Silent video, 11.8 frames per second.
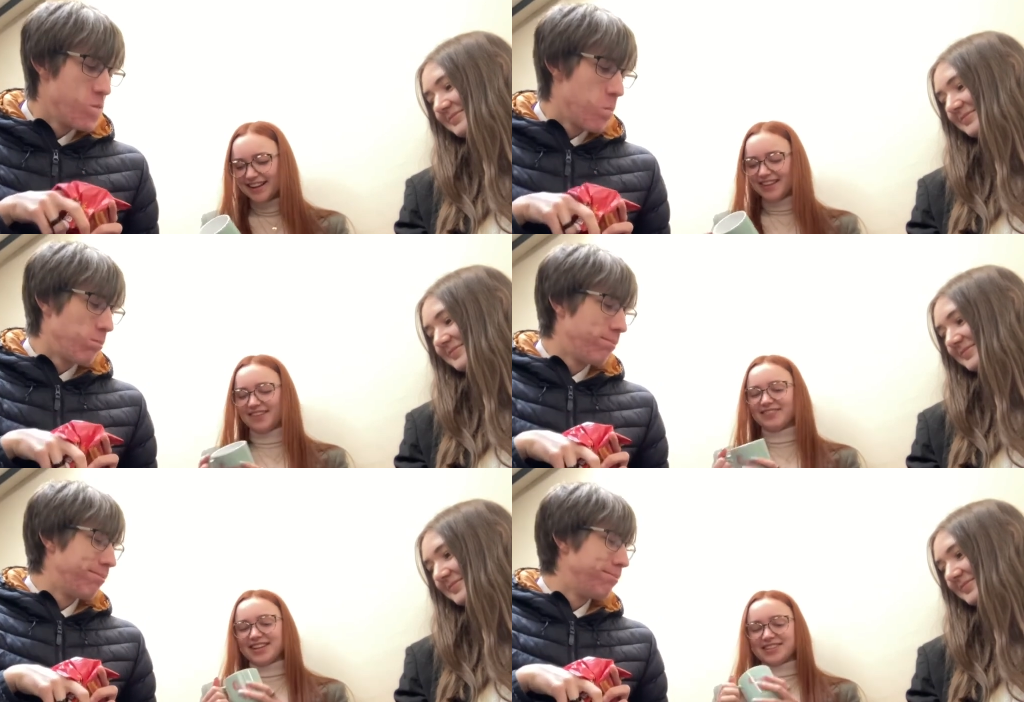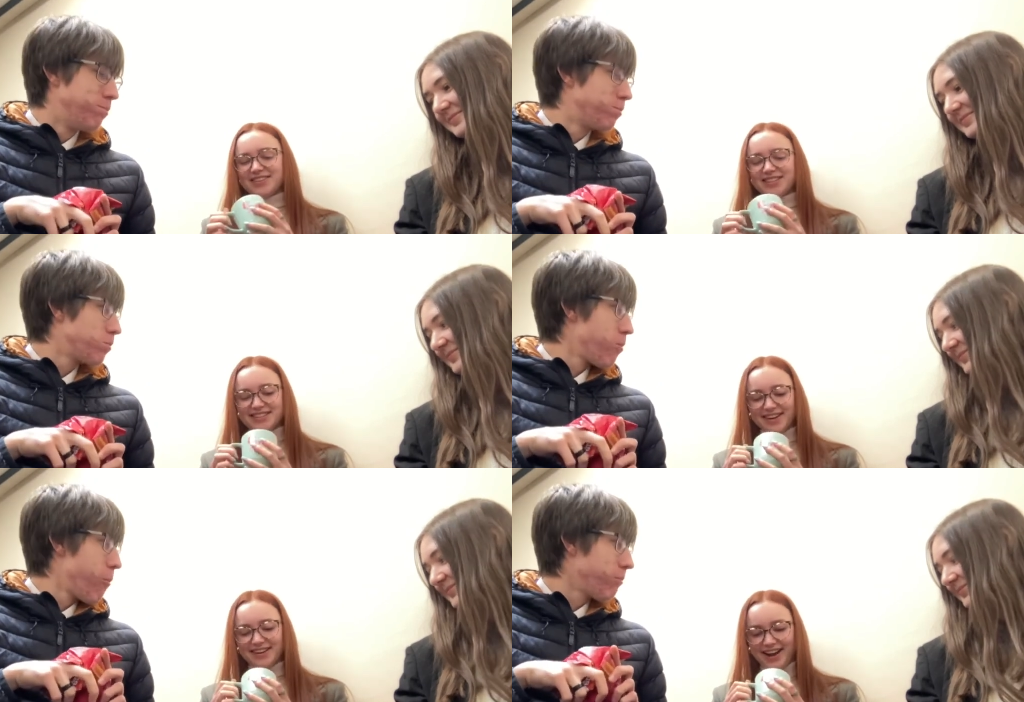Speaker 1: that makes me
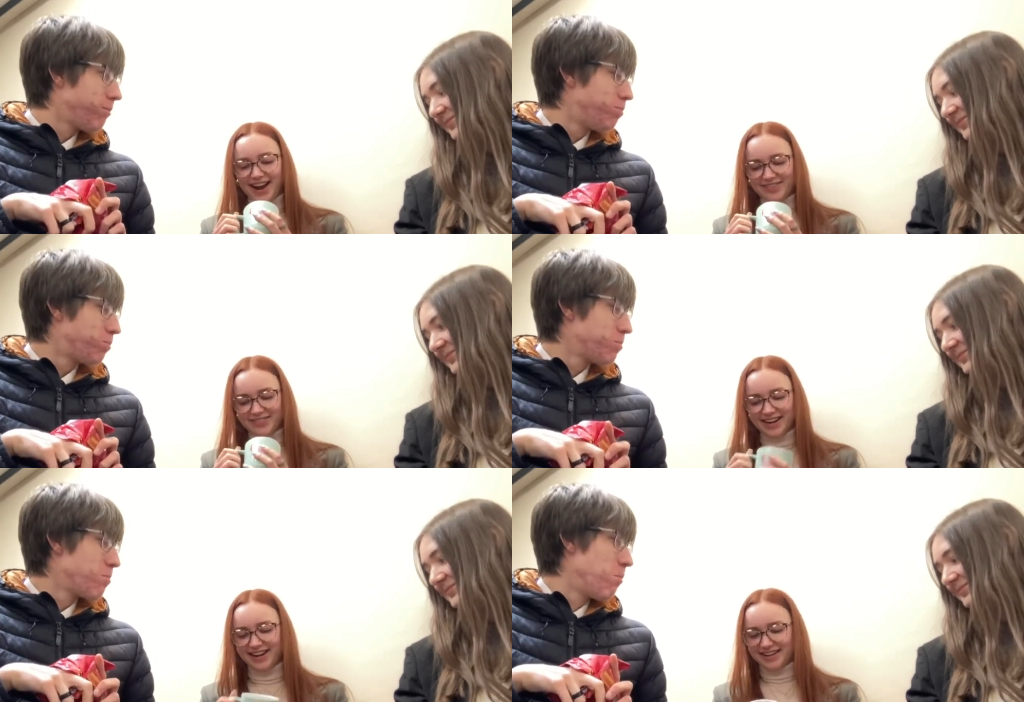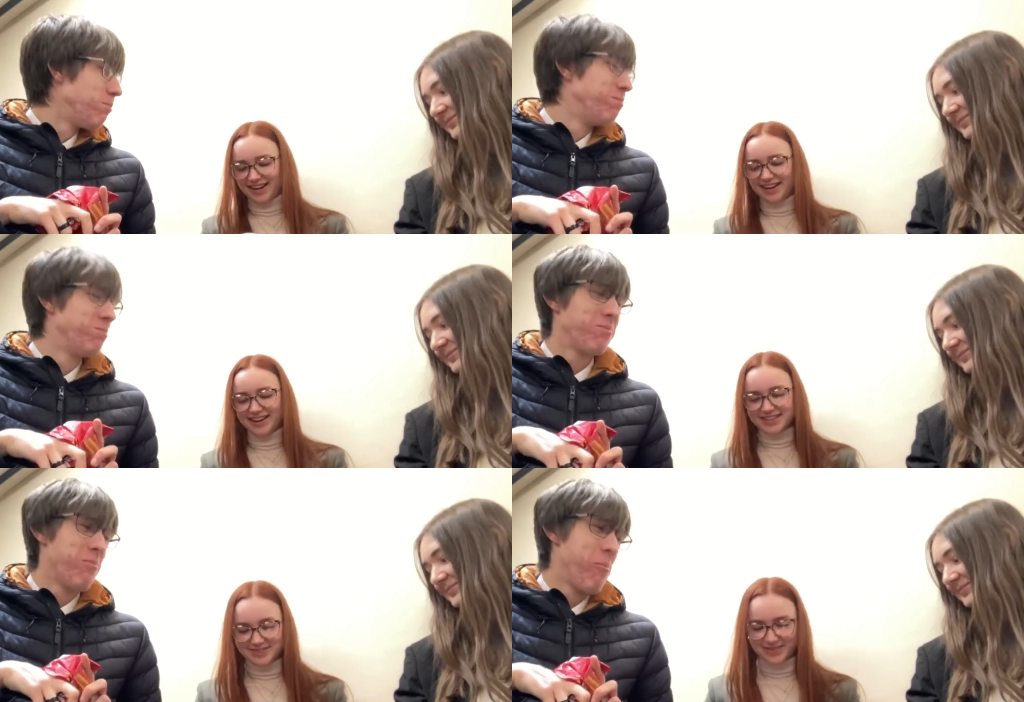so happy, I can't
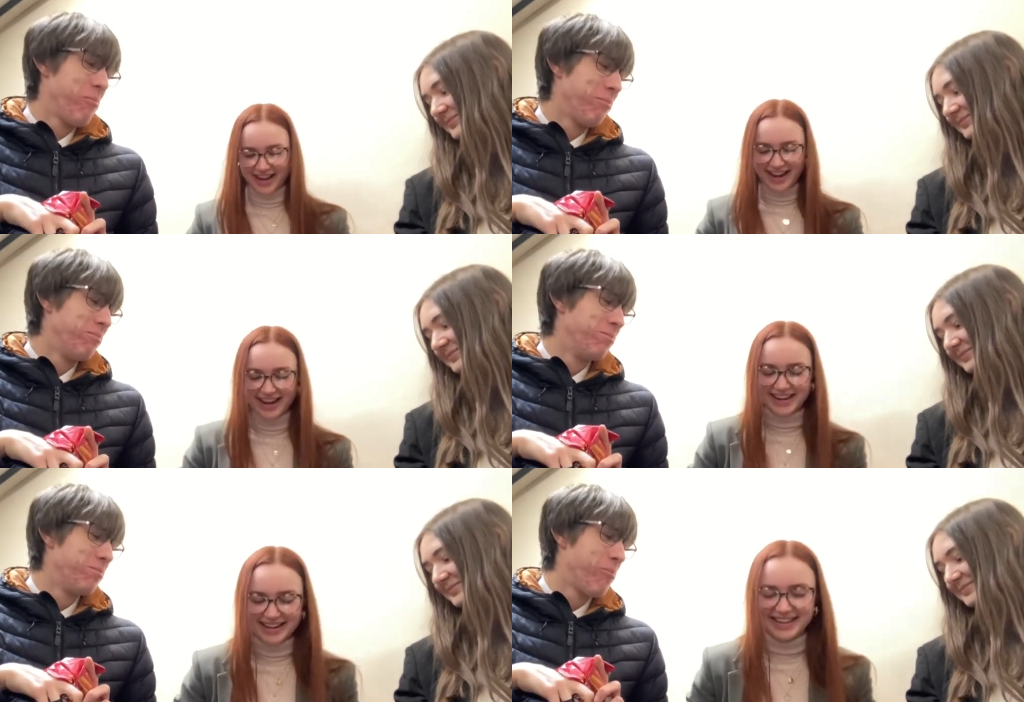explain.